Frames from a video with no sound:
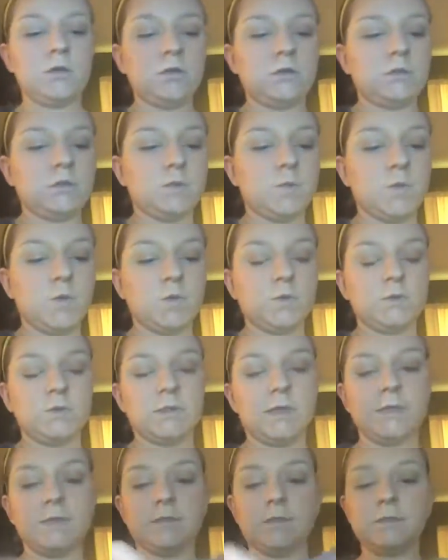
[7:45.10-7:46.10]
to both
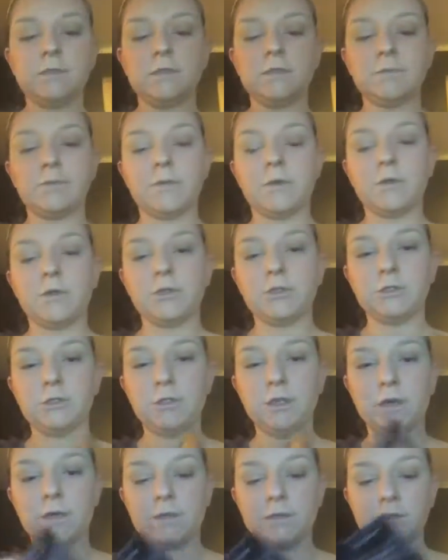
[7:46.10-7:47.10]
sides of this brush,
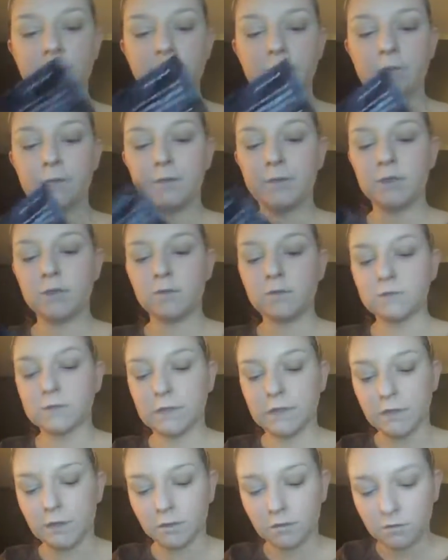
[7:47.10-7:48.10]
the ends I'm going to be
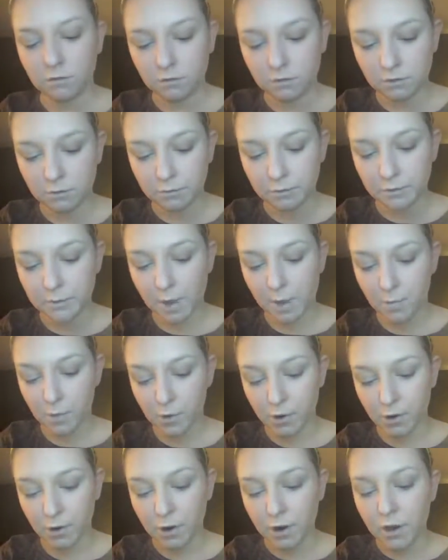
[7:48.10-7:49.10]
using.
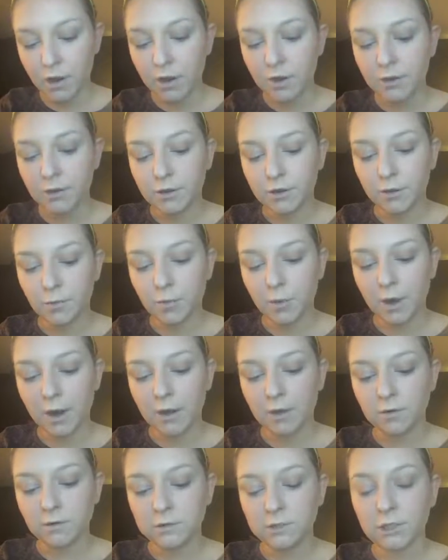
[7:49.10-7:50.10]
Remember, your
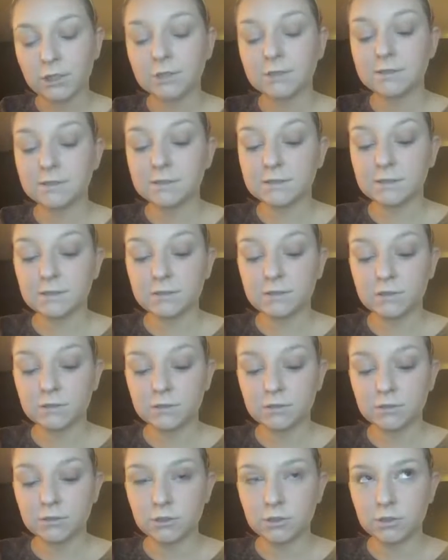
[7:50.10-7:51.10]
brows are
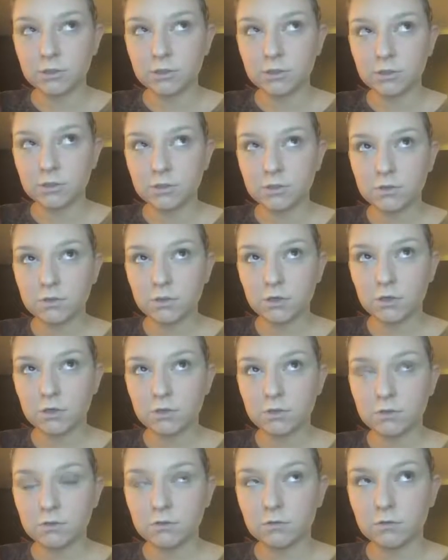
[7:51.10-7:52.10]
sisters,
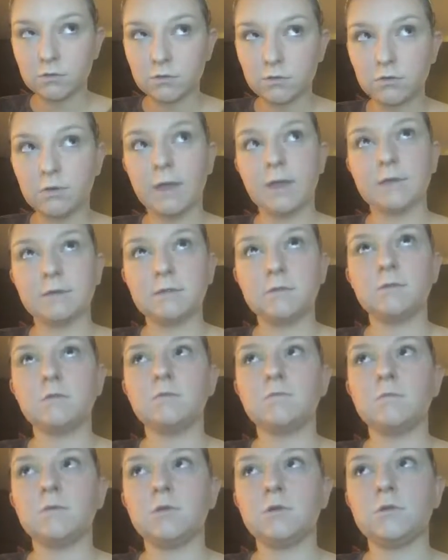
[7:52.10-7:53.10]
or yes,
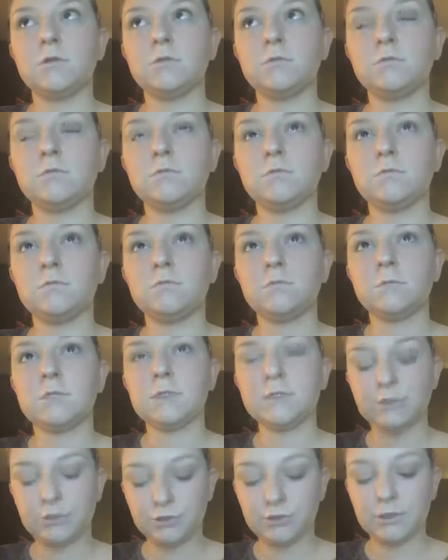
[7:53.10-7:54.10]
they're
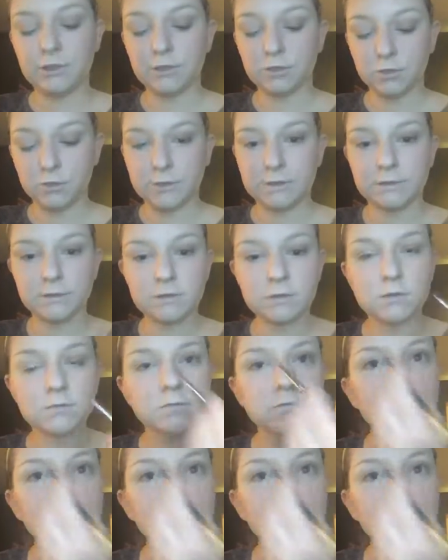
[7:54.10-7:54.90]
sisters, not twins.